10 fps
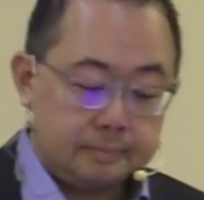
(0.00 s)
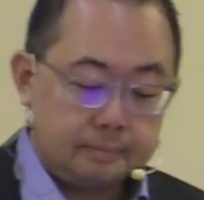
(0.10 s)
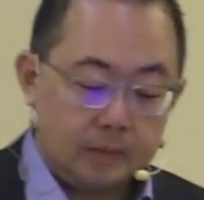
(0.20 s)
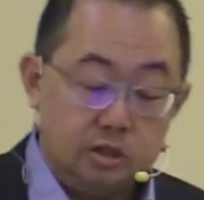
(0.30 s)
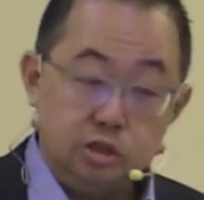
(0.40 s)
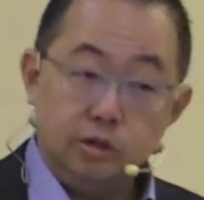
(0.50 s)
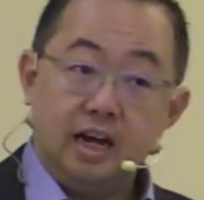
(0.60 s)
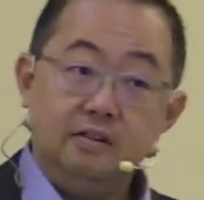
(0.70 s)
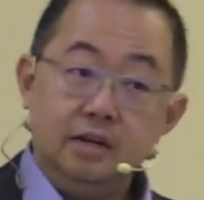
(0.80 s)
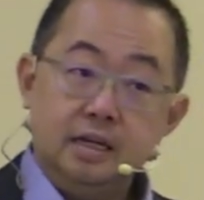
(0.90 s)
because you
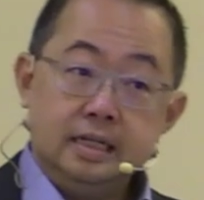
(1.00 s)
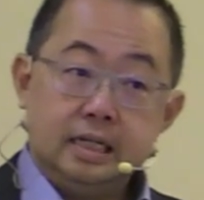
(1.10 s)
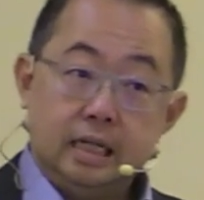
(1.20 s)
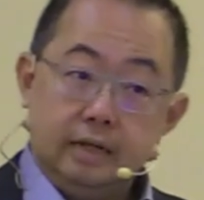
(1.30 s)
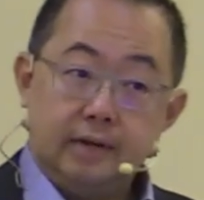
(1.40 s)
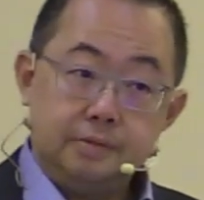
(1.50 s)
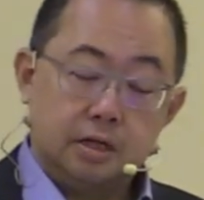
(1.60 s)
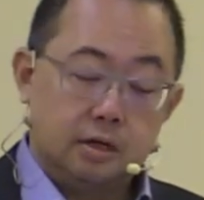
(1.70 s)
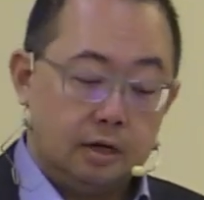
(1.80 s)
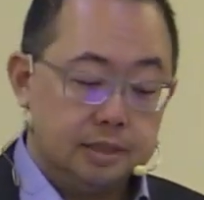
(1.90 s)
can't live up to
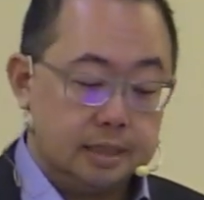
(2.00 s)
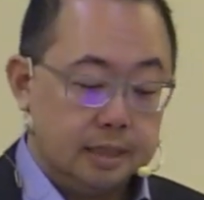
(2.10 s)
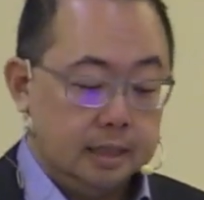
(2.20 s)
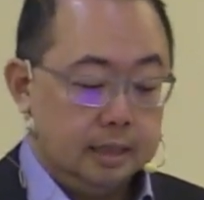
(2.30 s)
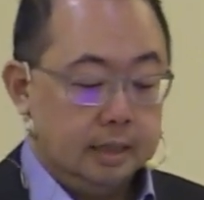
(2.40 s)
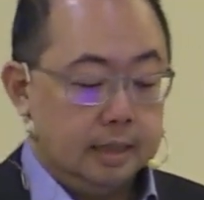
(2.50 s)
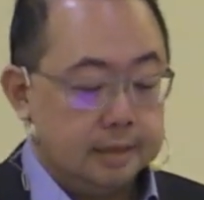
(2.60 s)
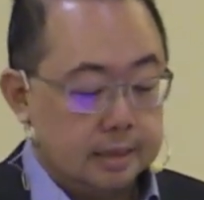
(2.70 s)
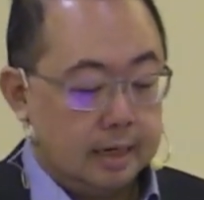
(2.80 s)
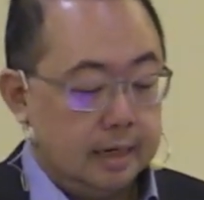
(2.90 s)
God's
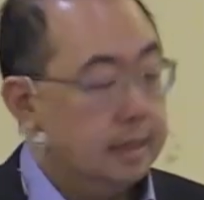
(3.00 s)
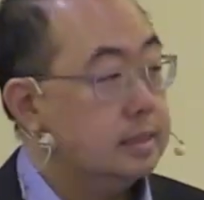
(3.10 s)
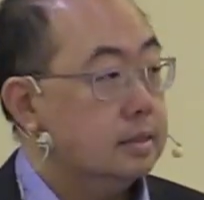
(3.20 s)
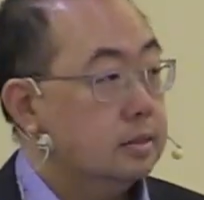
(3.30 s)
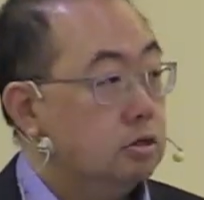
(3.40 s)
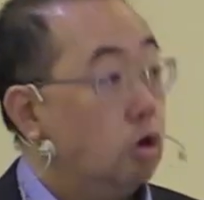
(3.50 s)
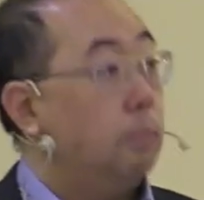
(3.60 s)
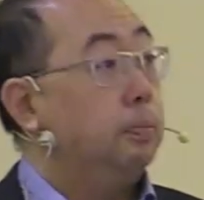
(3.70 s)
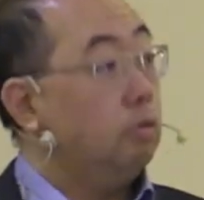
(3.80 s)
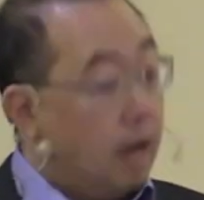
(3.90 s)
desires. Or
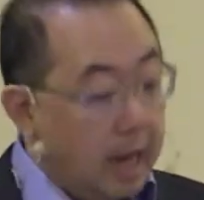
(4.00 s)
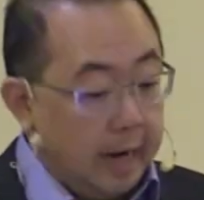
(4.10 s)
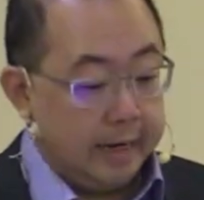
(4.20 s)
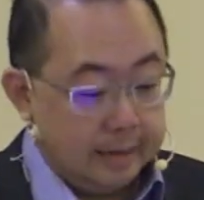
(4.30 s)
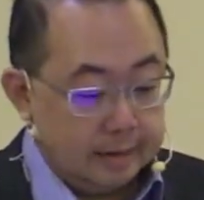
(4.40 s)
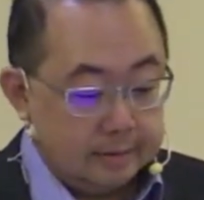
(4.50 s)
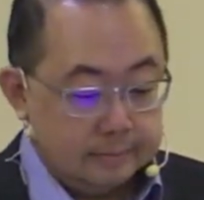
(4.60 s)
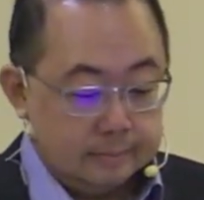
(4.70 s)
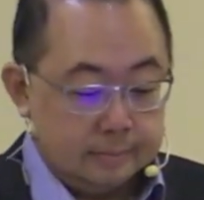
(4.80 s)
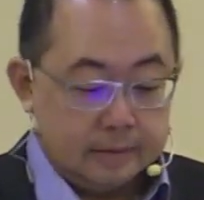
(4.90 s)
pride
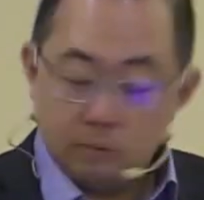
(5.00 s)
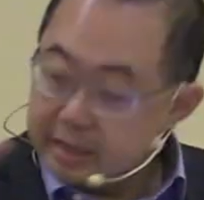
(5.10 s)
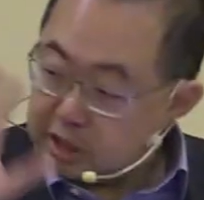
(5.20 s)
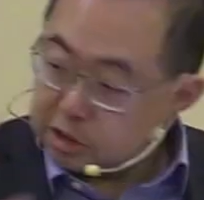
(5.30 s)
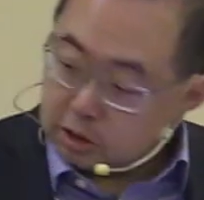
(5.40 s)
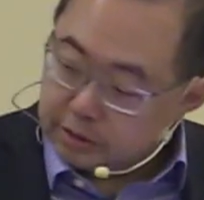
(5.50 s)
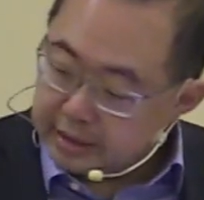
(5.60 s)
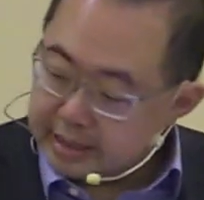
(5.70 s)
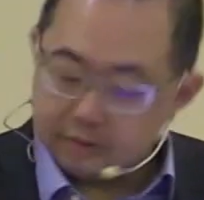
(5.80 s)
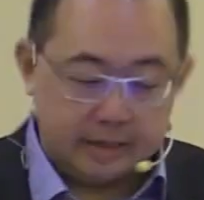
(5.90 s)
that will lead you
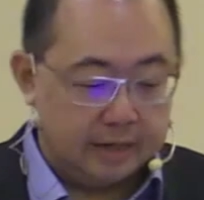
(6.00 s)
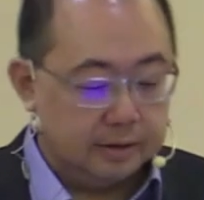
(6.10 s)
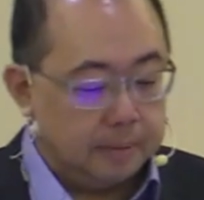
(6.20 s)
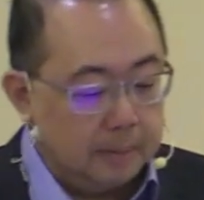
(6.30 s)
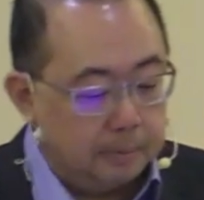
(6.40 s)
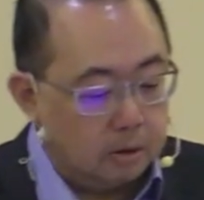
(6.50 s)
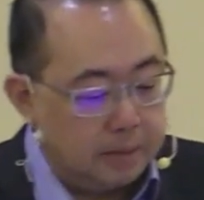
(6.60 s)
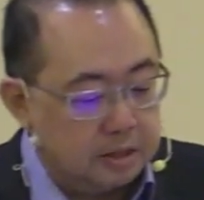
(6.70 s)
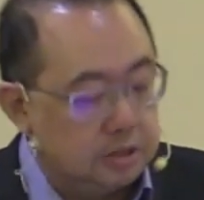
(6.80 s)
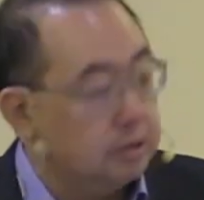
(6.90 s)
looking down on other people
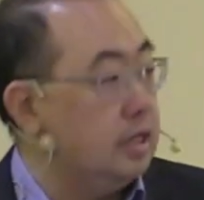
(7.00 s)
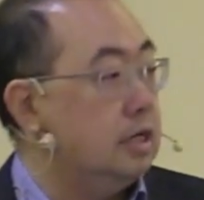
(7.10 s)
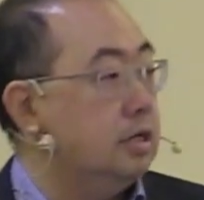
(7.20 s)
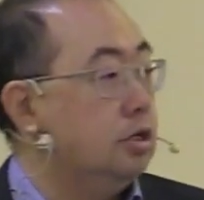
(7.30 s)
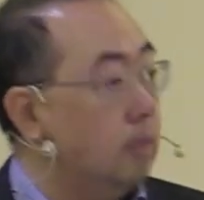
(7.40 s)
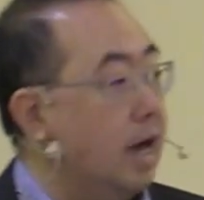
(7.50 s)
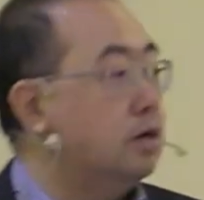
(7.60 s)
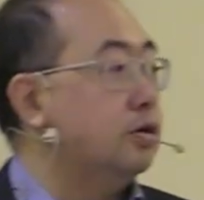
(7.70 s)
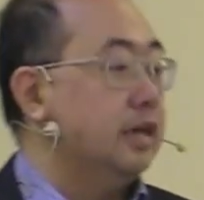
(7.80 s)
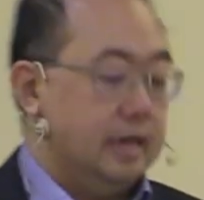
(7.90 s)
because you think you are
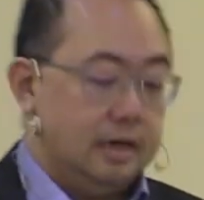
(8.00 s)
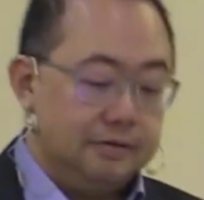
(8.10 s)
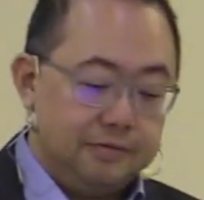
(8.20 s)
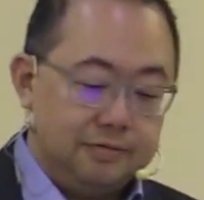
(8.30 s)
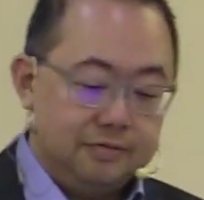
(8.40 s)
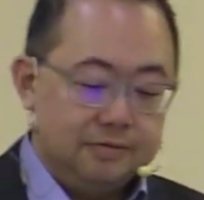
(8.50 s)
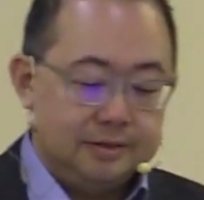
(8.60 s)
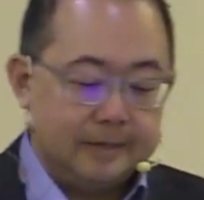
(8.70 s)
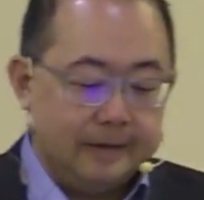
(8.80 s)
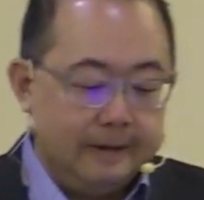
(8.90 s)
good enough,
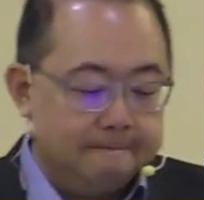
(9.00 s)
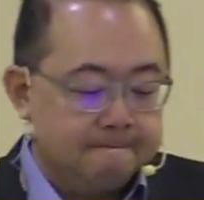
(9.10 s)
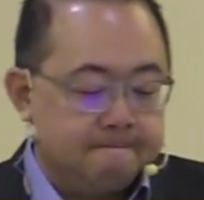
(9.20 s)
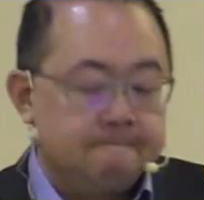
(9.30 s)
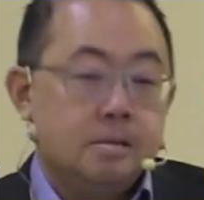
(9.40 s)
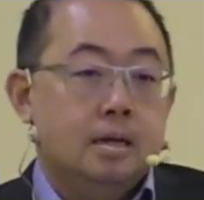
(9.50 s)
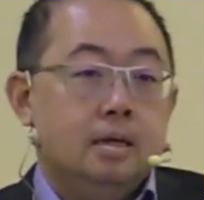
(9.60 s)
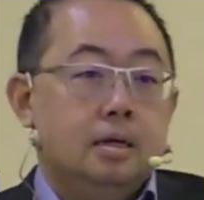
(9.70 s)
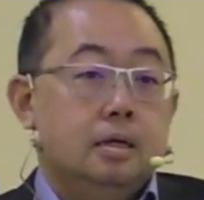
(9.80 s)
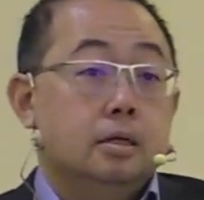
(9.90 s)
okay?
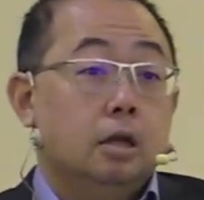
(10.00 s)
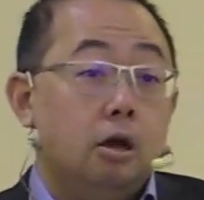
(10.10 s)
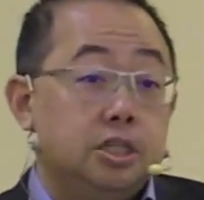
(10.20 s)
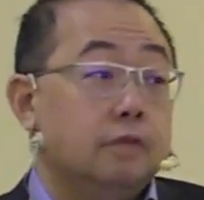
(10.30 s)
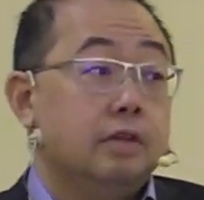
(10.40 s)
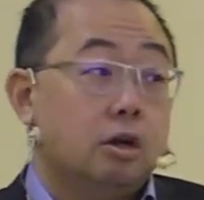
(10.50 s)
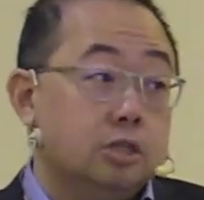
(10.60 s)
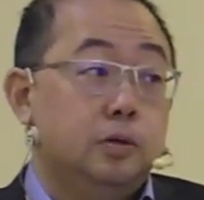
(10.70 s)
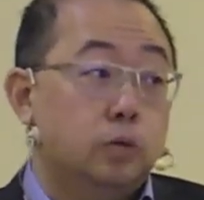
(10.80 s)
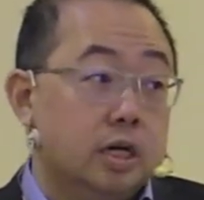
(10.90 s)
The logic of the gospel works